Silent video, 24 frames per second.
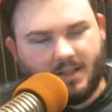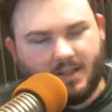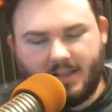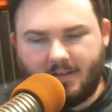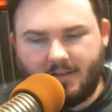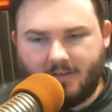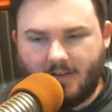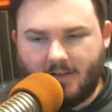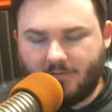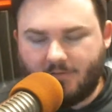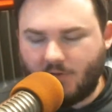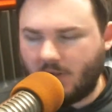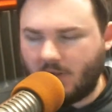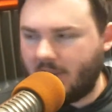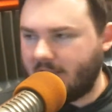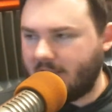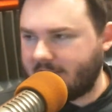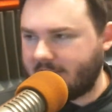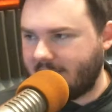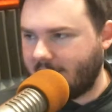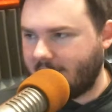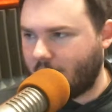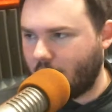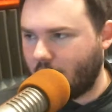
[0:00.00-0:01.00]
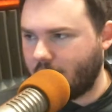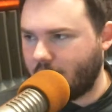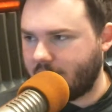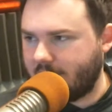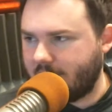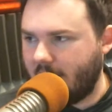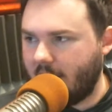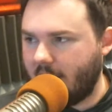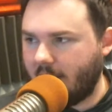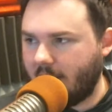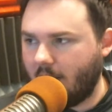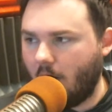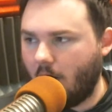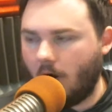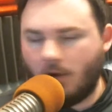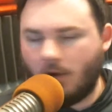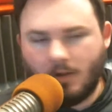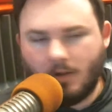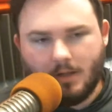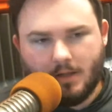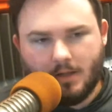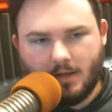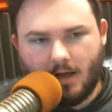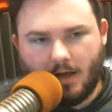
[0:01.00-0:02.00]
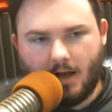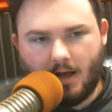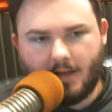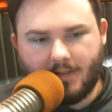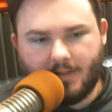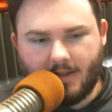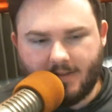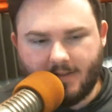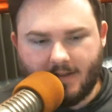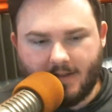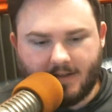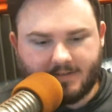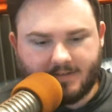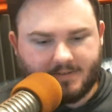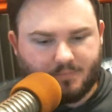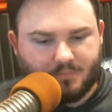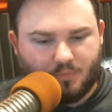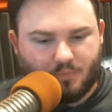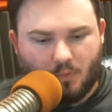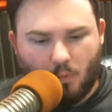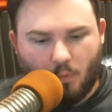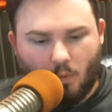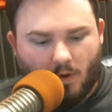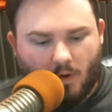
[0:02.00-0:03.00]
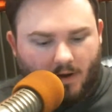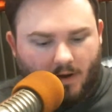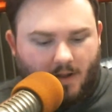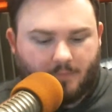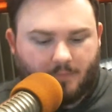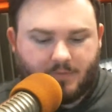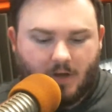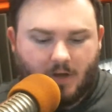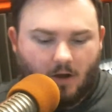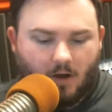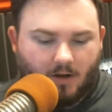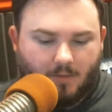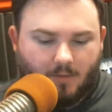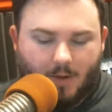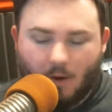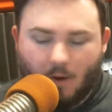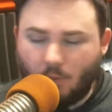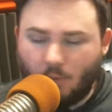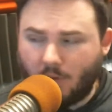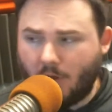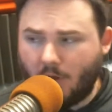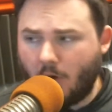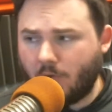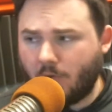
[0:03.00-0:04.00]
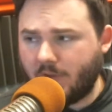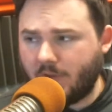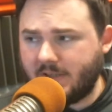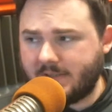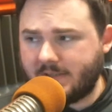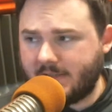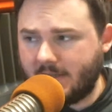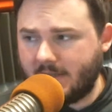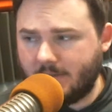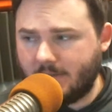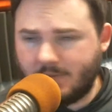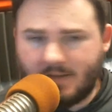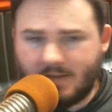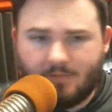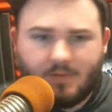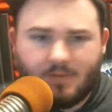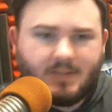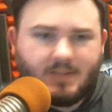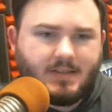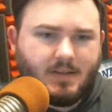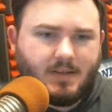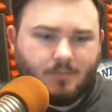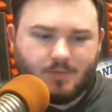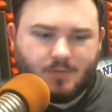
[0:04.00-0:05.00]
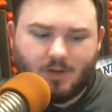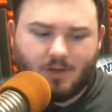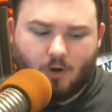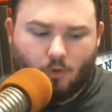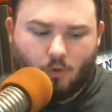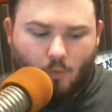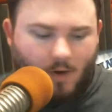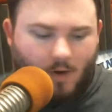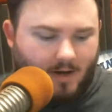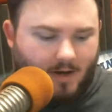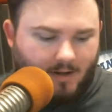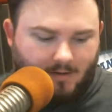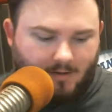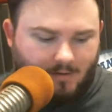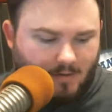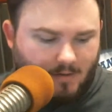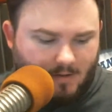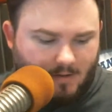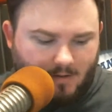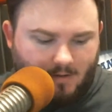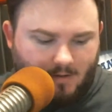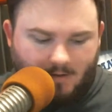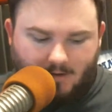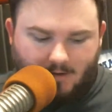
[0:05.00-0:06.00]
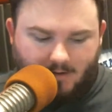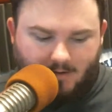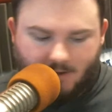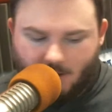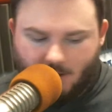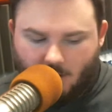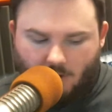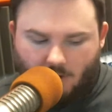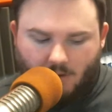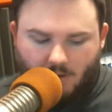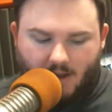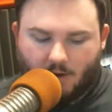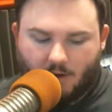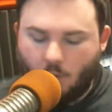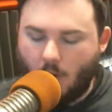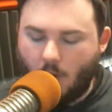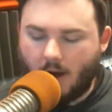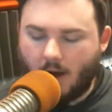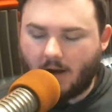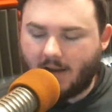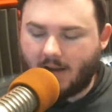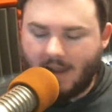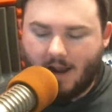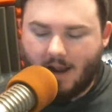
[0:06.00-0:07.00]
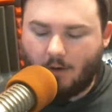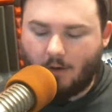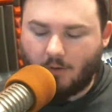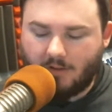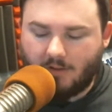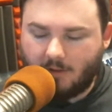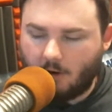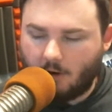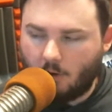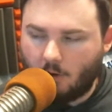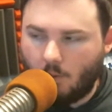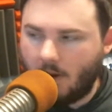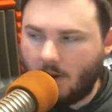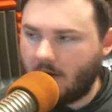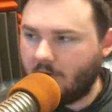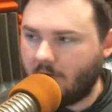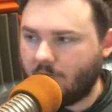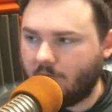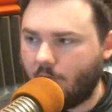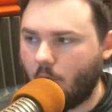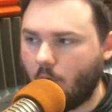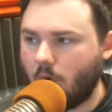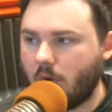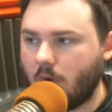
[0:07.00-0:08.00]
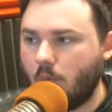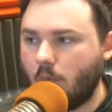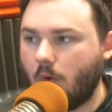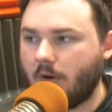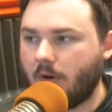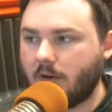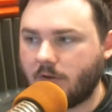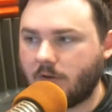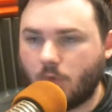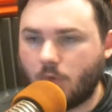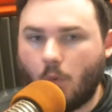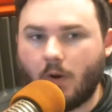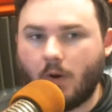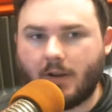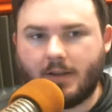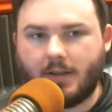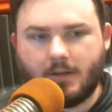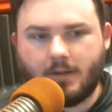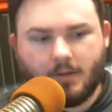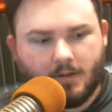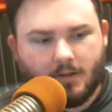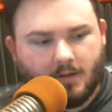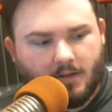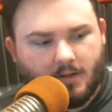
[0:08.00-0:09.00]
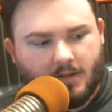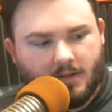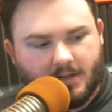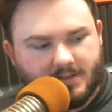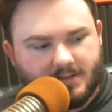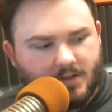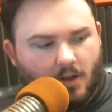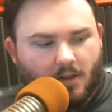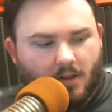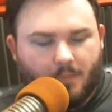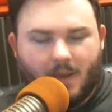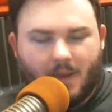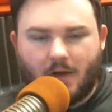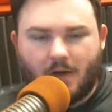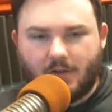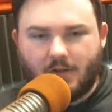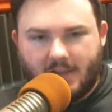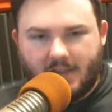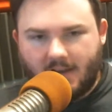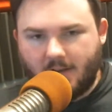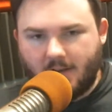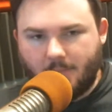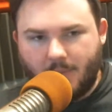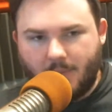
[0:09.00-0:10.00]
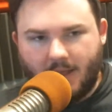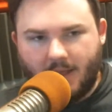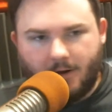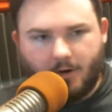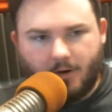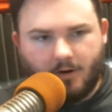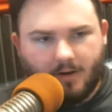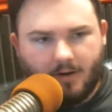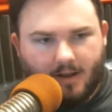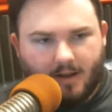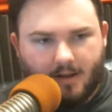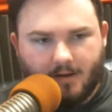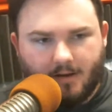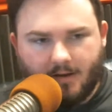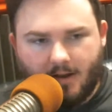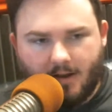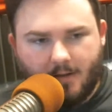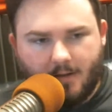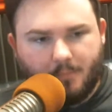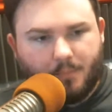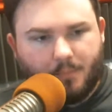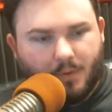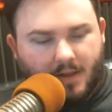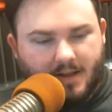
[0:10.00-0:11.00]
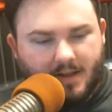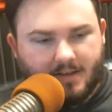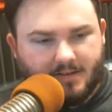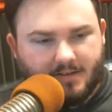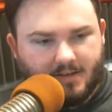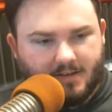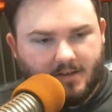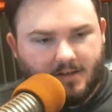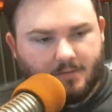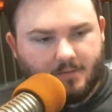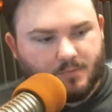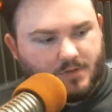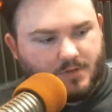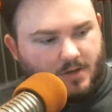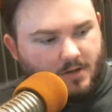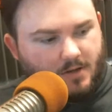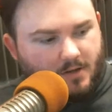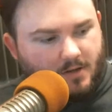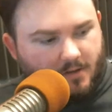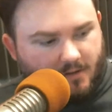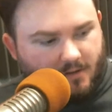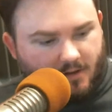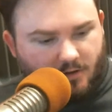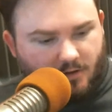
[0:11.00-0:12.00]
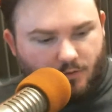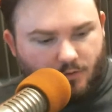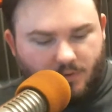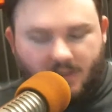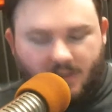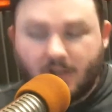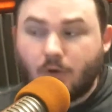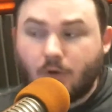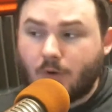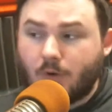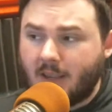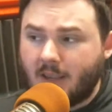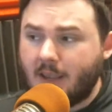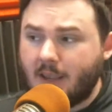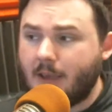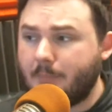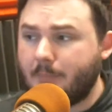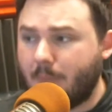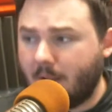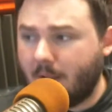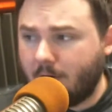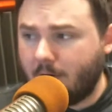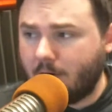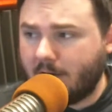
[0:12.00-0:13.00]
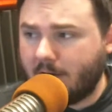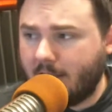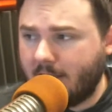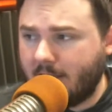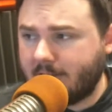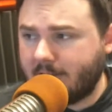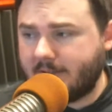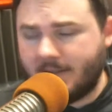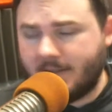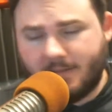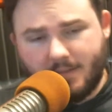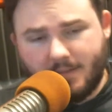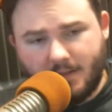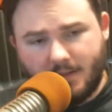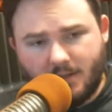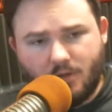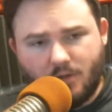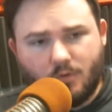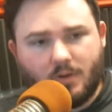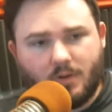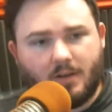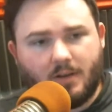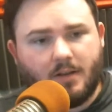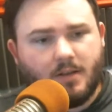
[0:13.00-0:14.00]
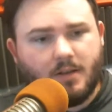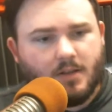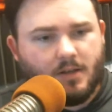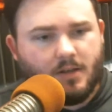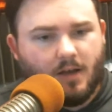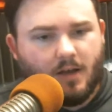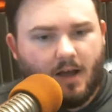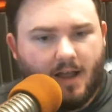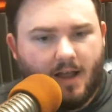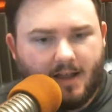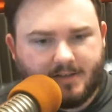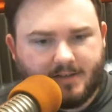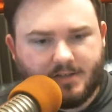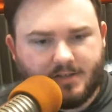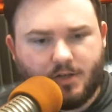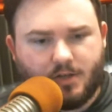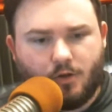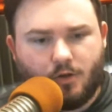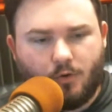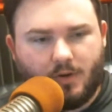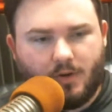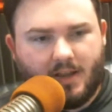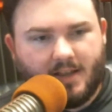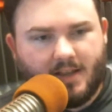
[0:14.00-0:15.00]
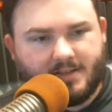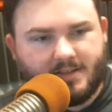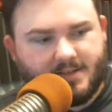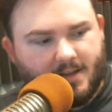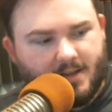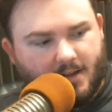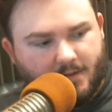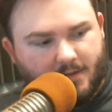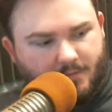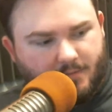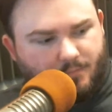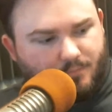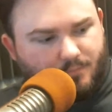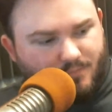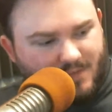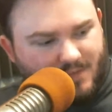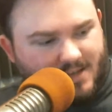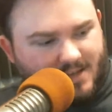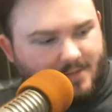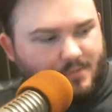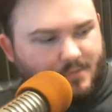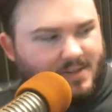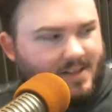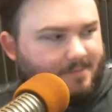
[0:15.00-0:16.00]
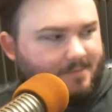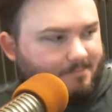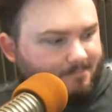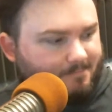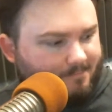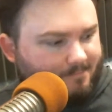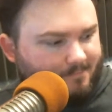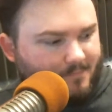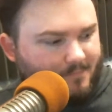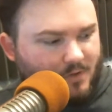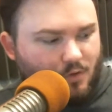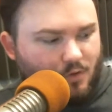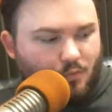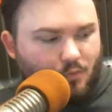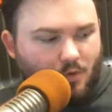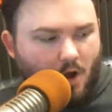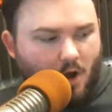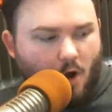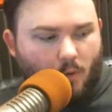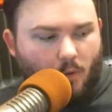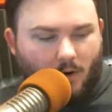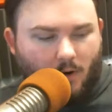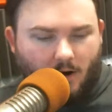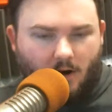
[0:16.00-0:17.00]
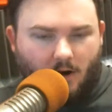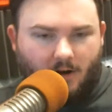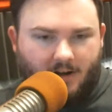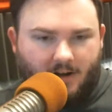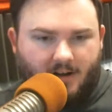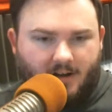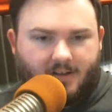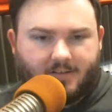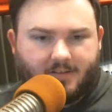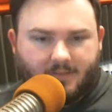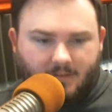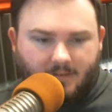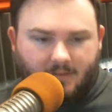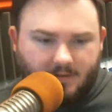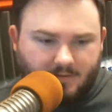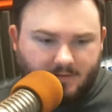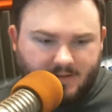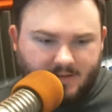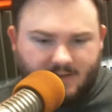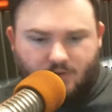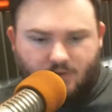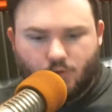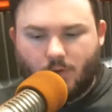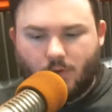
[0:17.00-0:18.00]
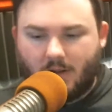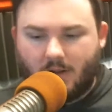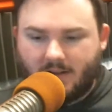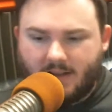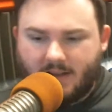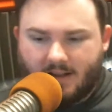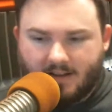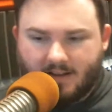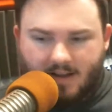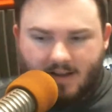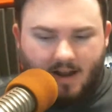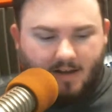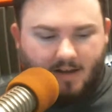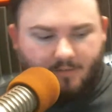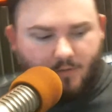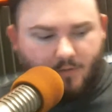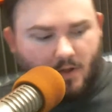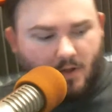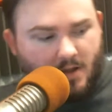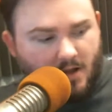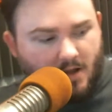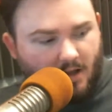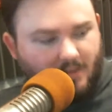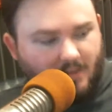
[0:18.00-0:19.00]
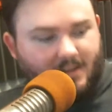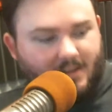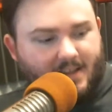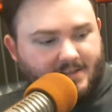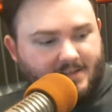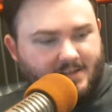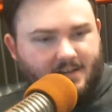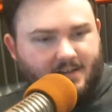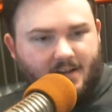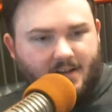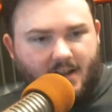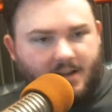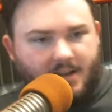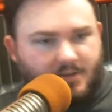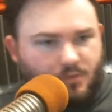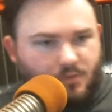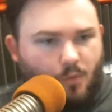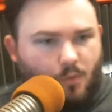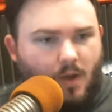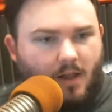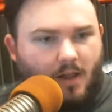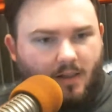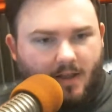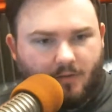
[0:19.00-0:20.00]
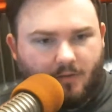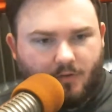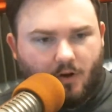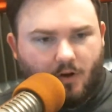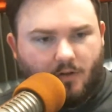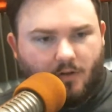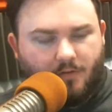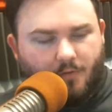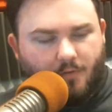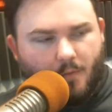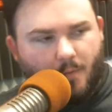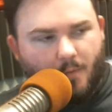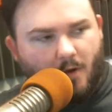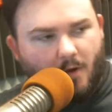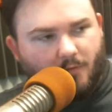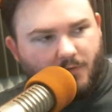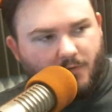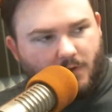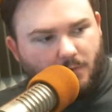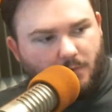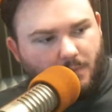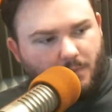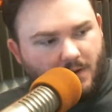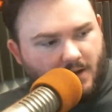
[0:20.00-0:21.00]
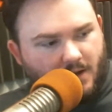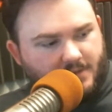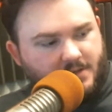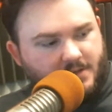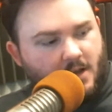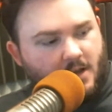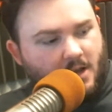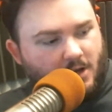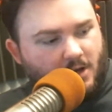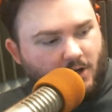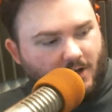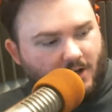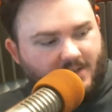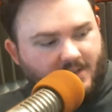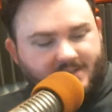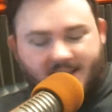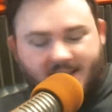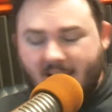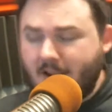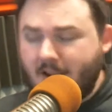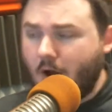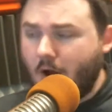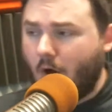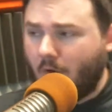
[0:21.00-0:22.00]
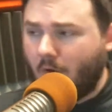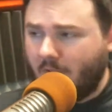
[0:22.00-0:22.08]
if you listen Thursday at all, that's what I'm talking about with all these teams, even the teams that are winning, like Ware County that are winning 41-20. It's all about getting better and playing teams that you think you can get better against and think you can execute against, and teams that are going to teach you a kind of a lesson as well out there on the football field, because you're going to take